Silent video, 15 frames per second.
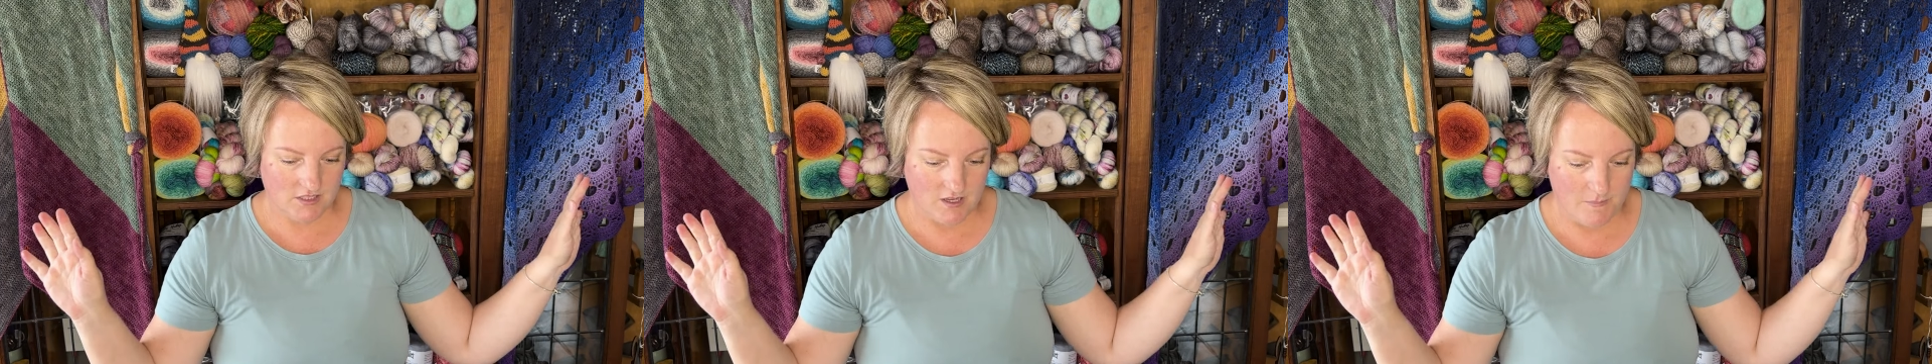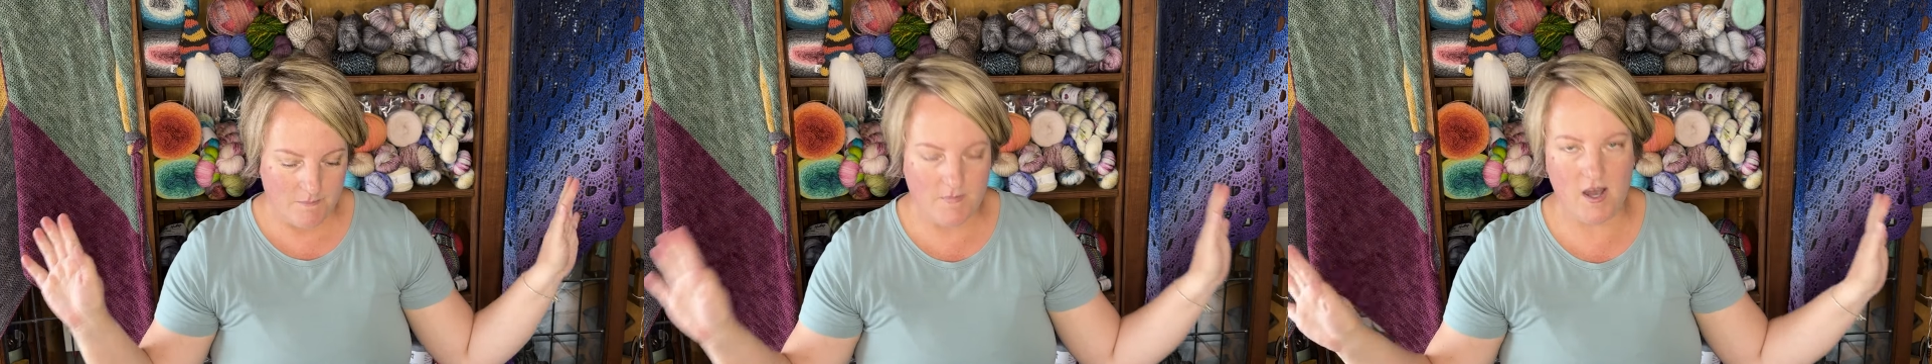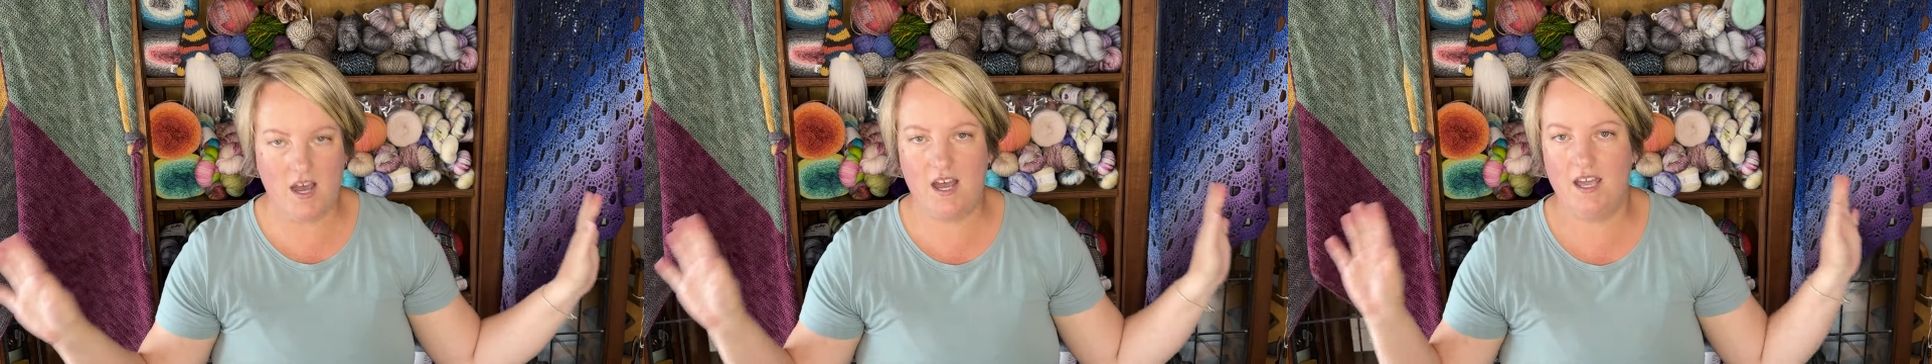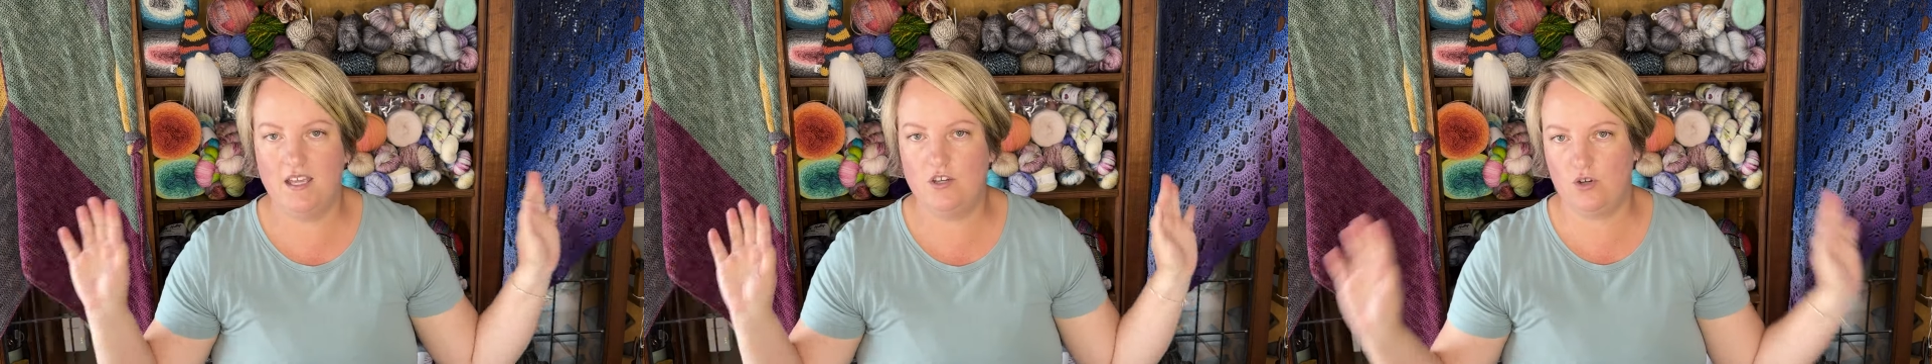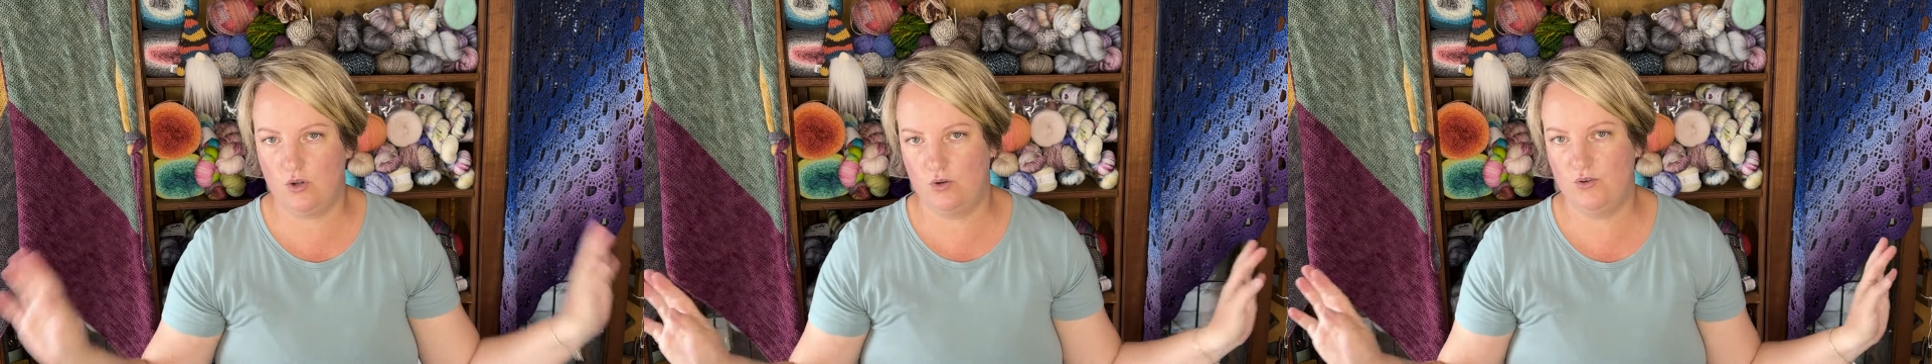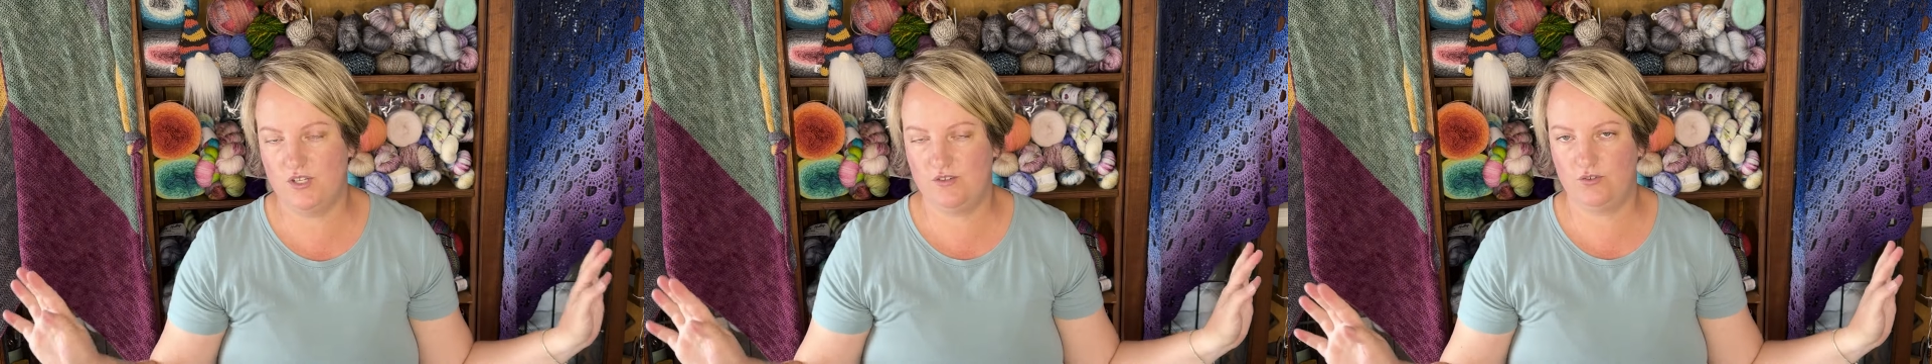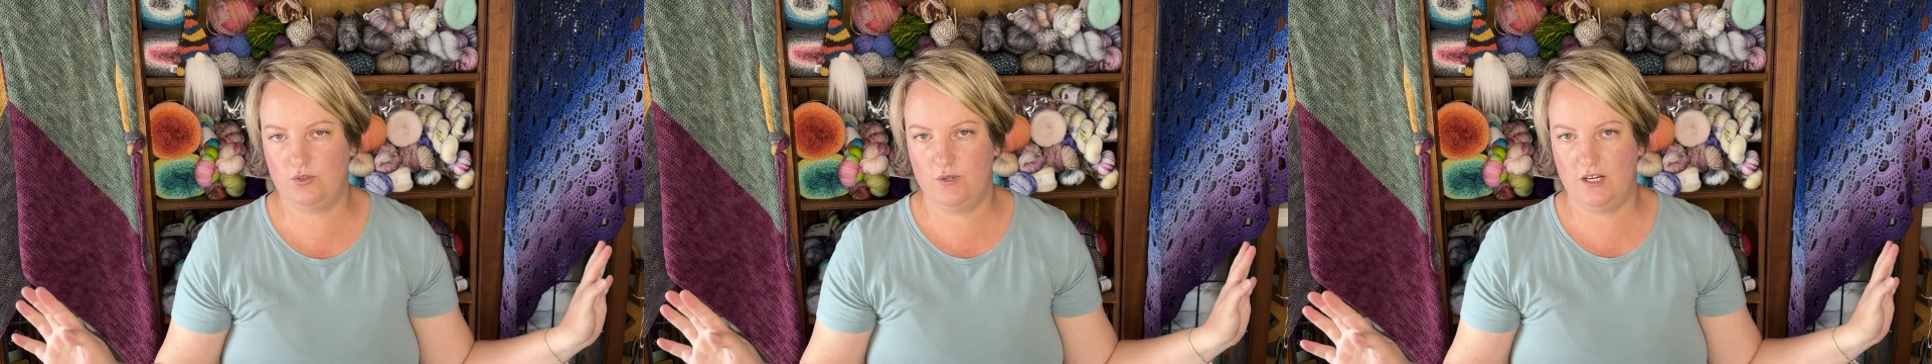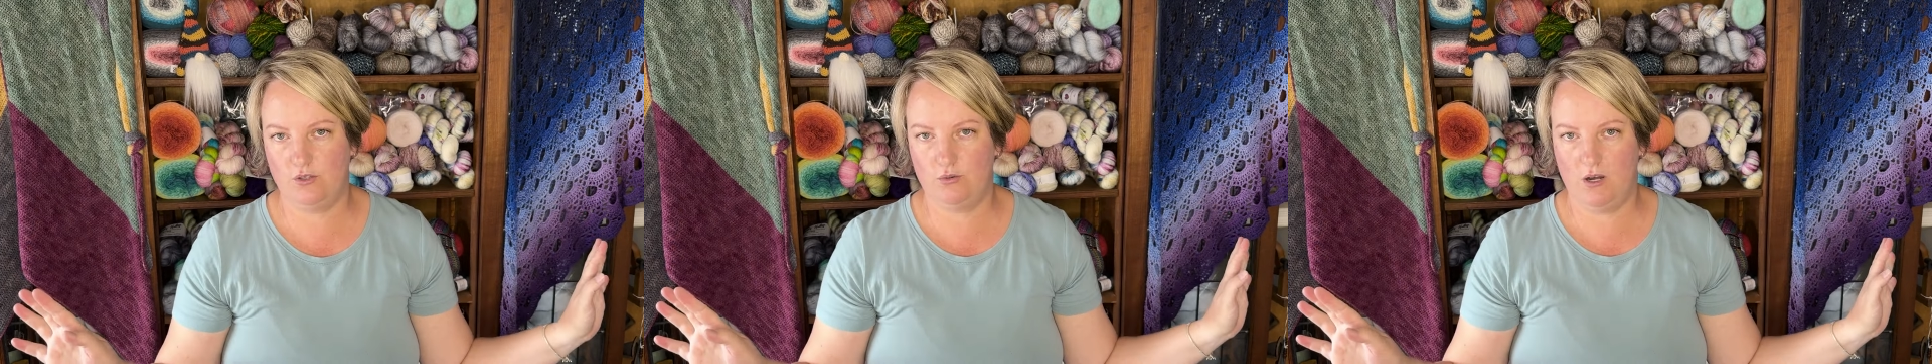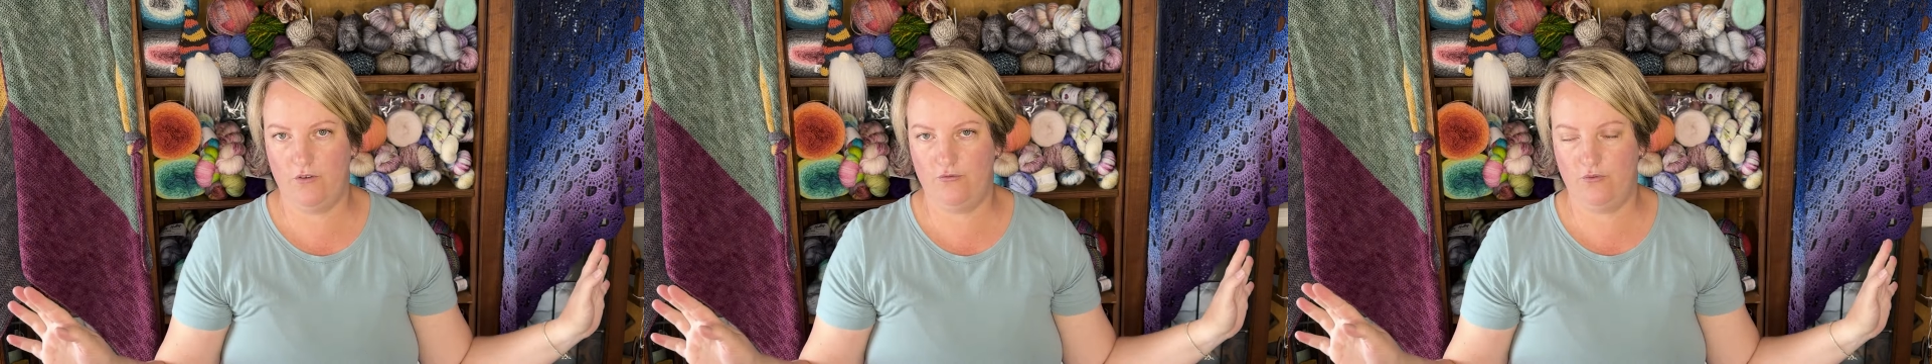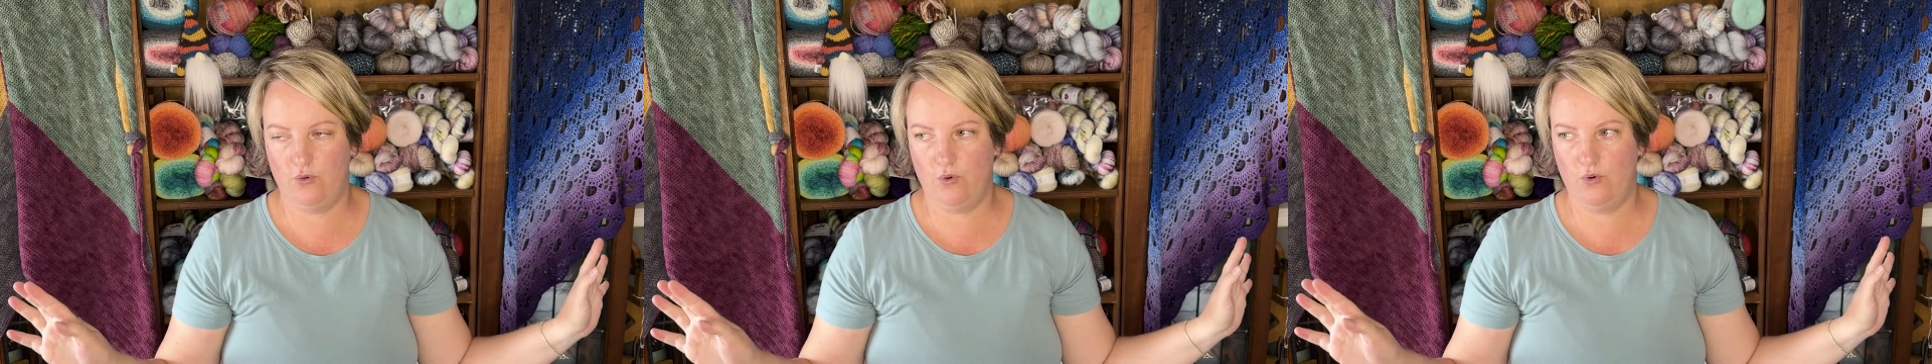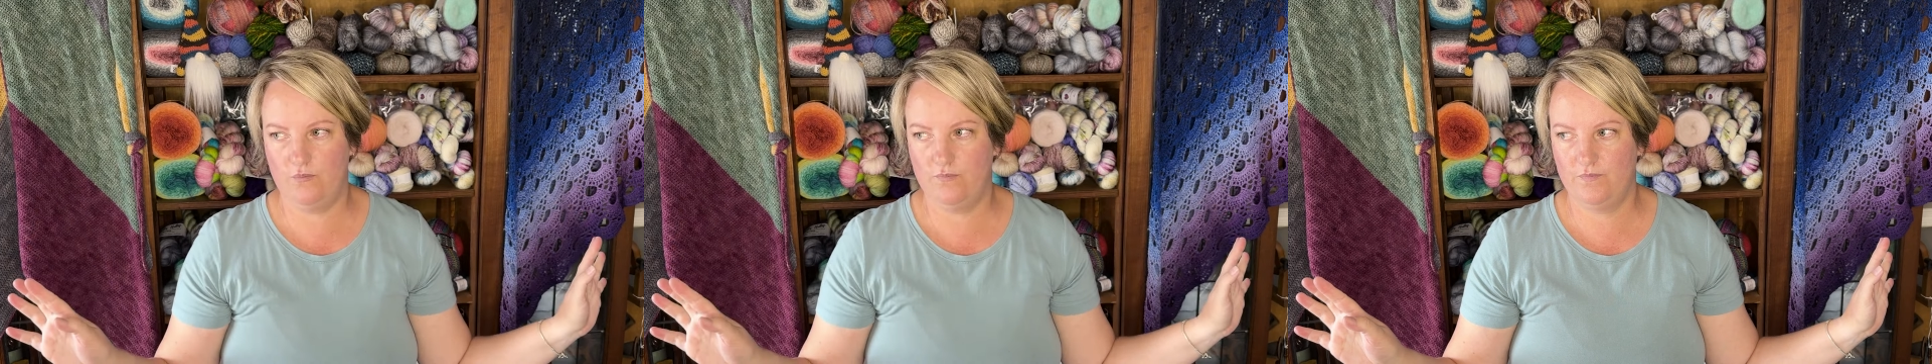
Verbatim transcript: my goals for twenty twenty-four.